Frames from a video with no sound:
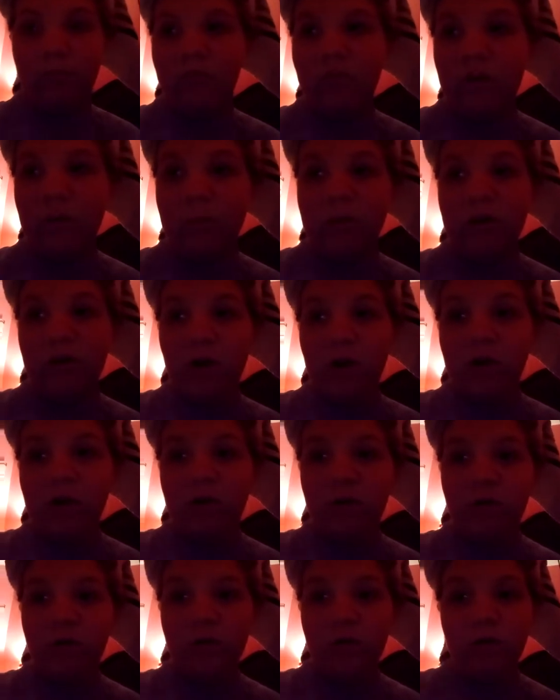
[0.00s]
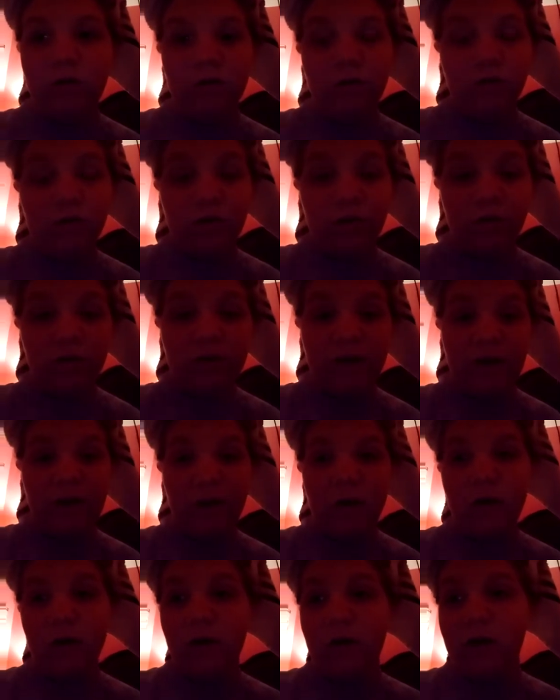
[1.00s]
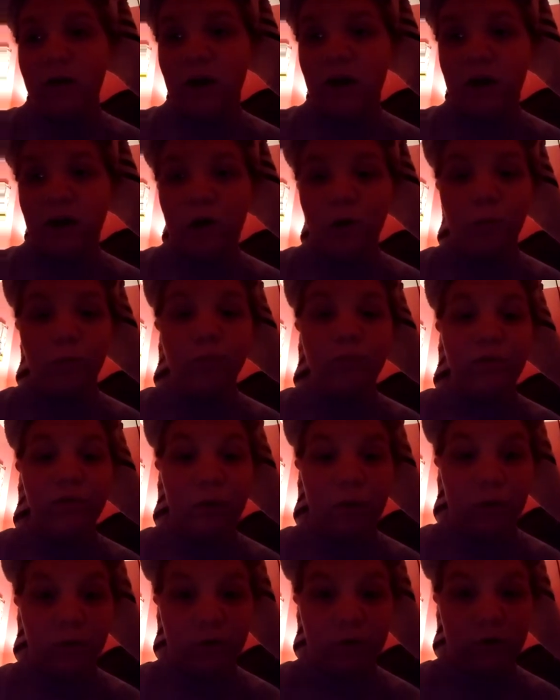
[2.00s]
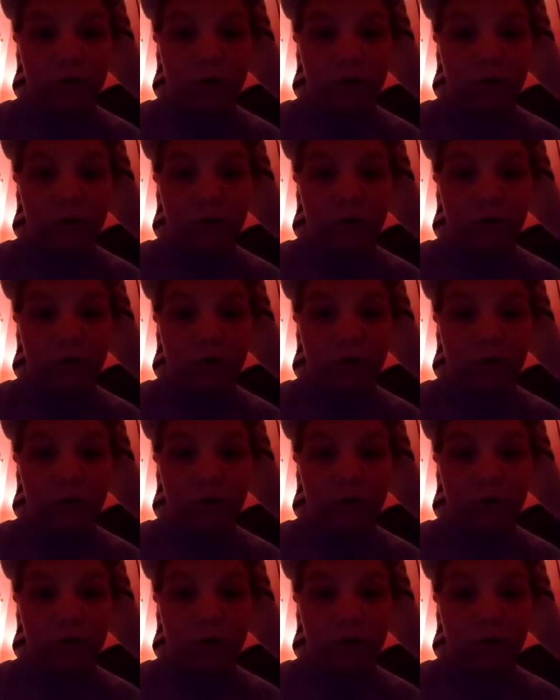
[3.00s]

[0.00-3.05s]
Vic Mignogna is there. I hope so.